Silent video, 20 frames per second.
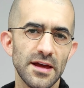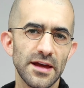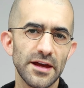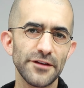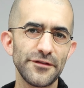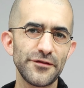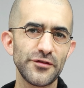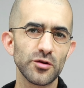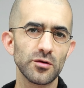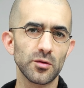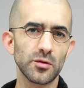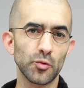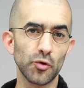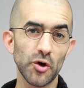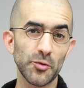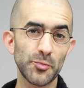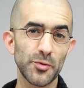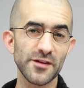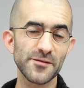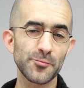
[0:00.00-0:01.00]
If you're a
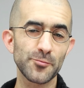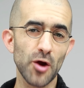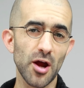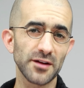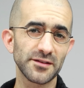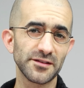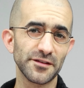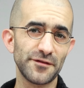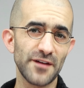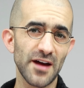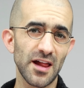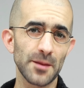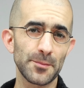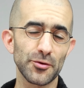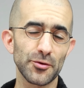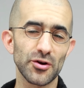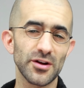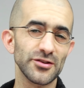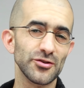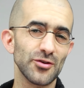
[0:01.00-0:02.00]
WordPress product
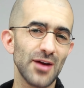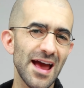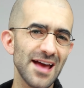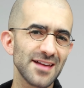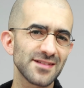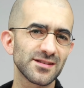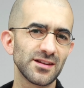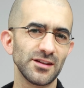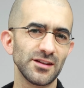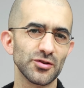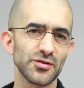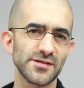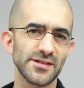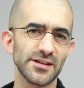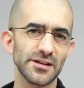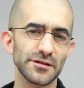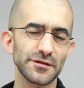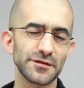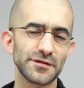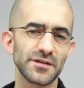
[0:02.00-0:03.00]
developer and you're asking
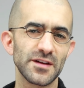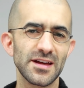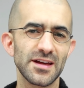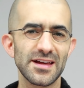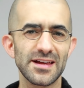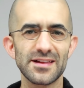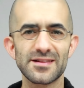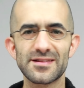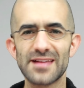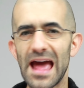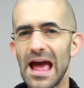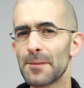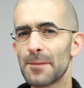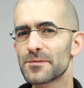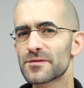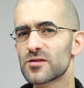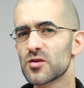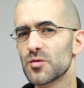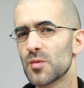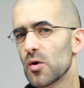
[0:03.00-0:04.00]
yourself, is
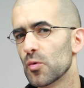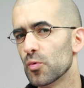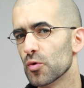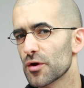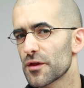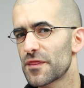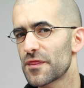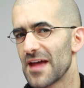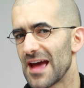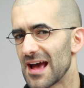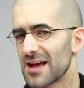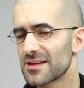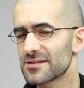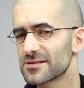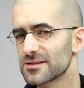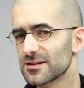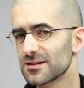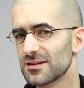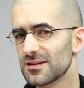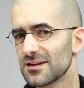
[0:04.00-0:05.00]
AppSumo worth the
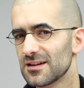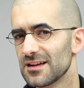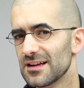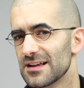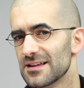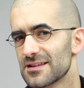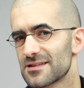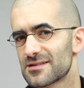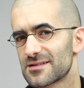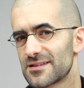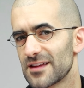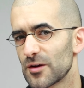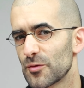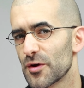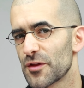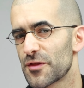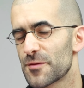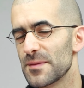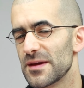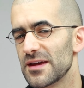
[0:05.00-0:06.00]
hassle? Stick
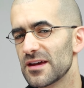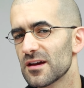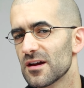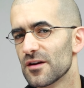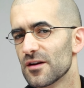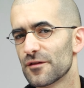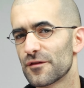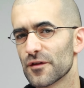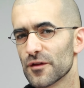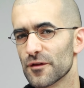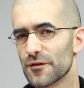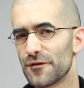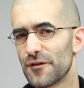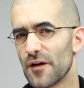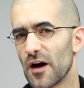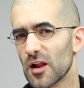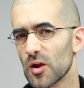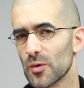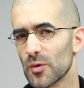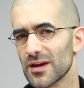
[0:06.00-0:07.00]
with me for the
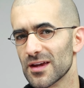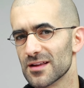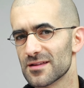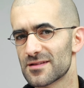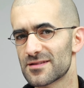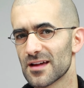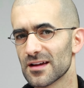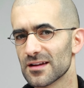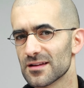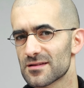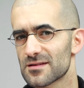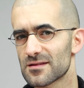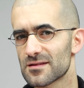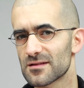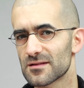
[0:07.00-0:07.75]
following insights.